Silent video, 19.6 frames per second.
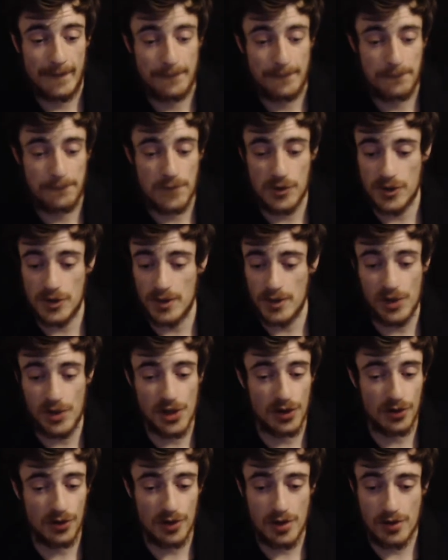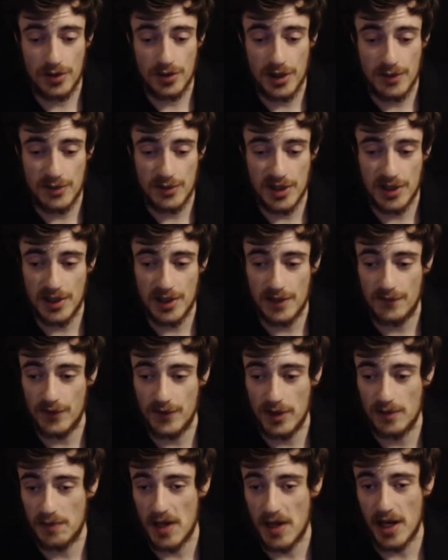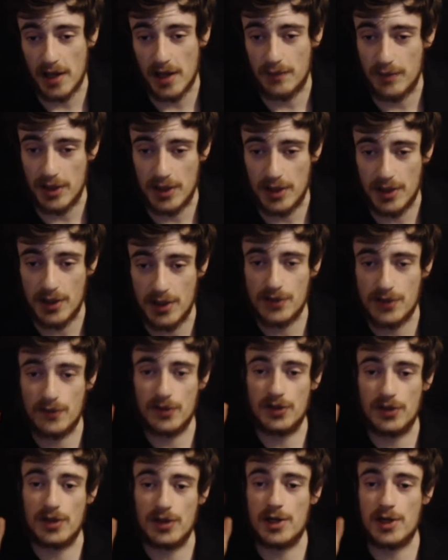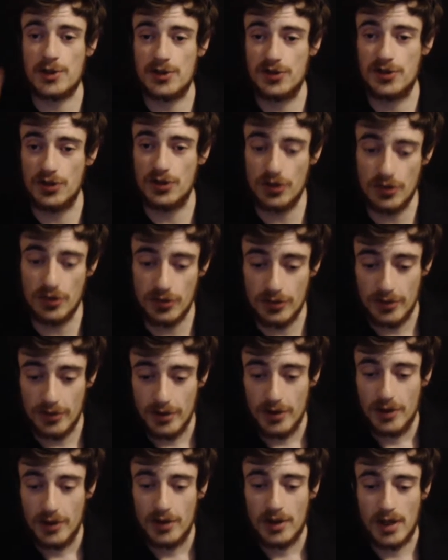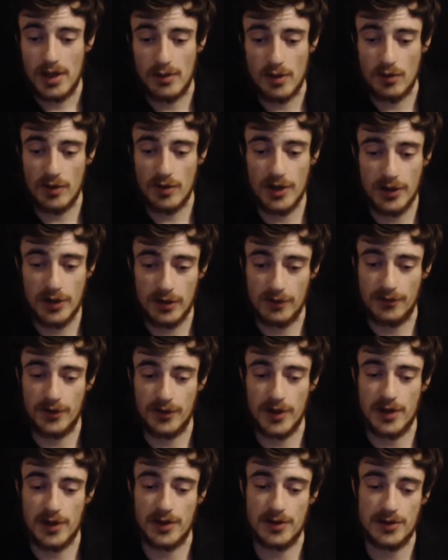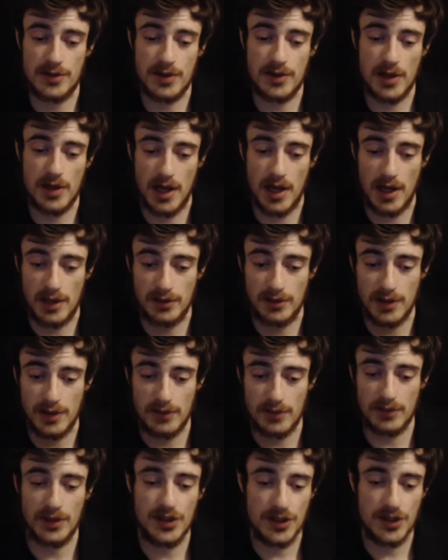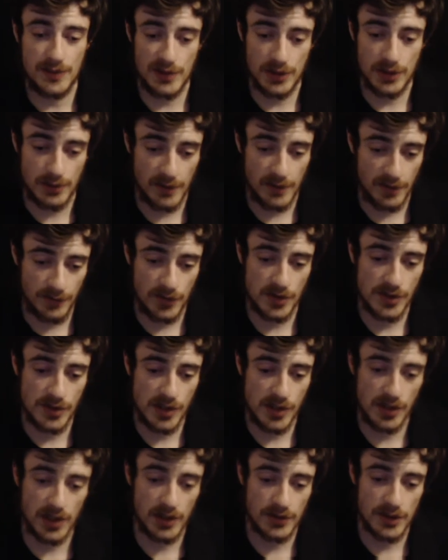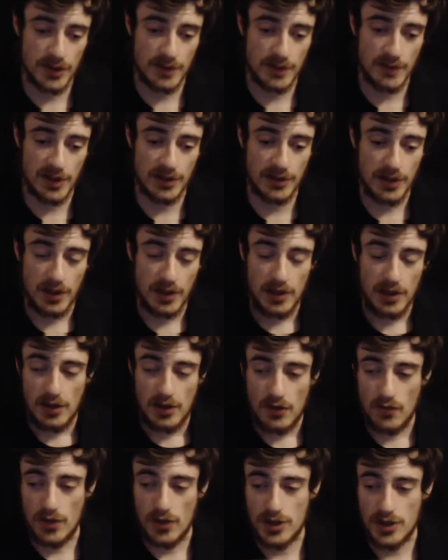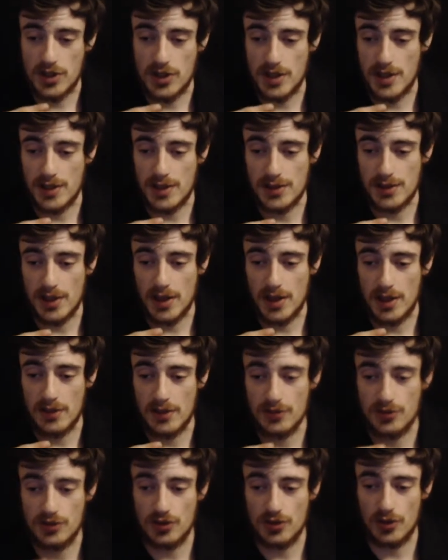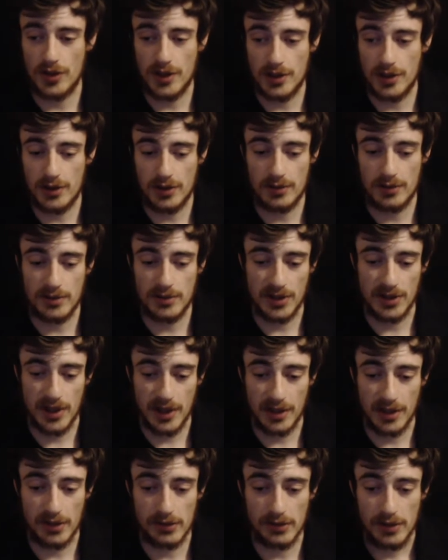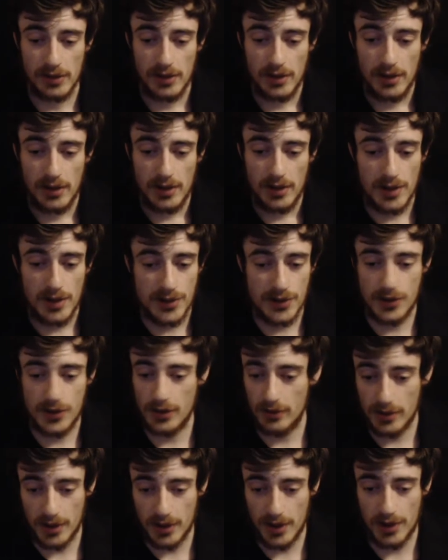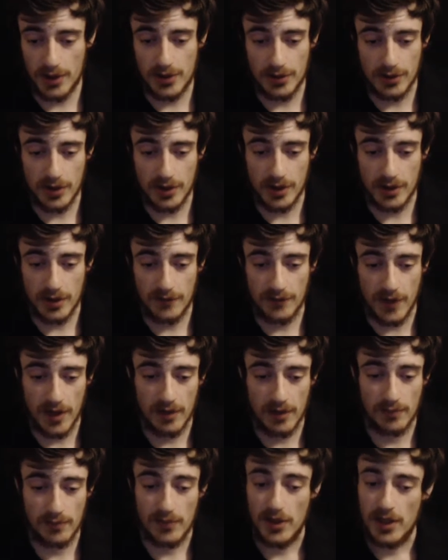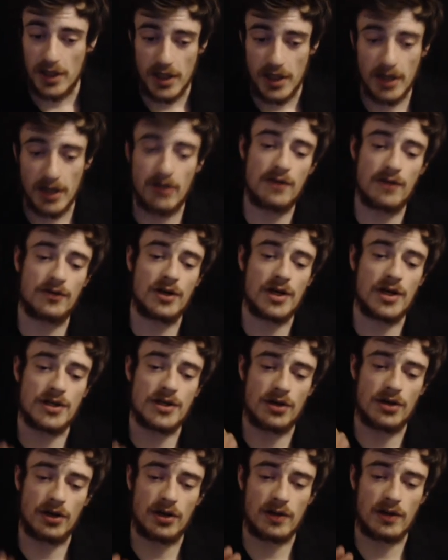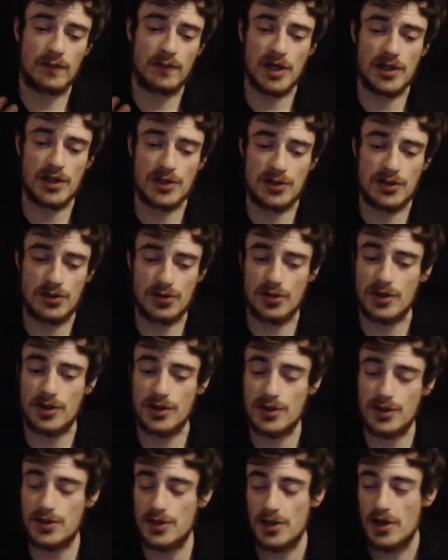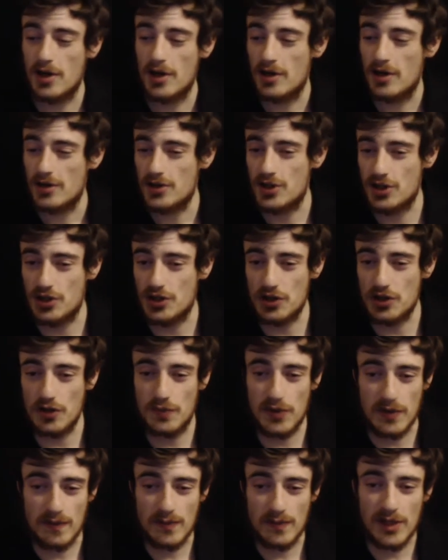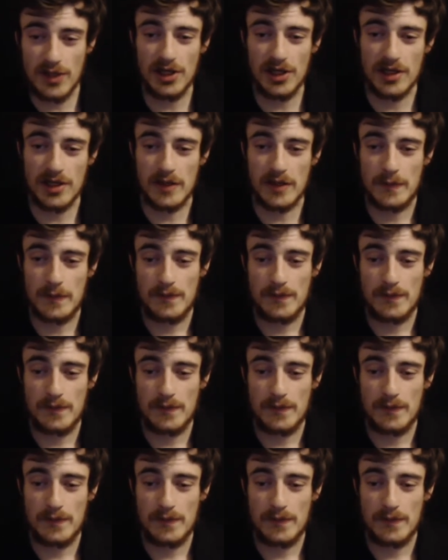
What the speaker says: just let me know, though. Keep sending feedback because when you guys do, I'm aware of things, and that leads me to my first announcement, which is Jordan Garber Now is still on Anchor.fm. However, it's not our main source. Stupid me.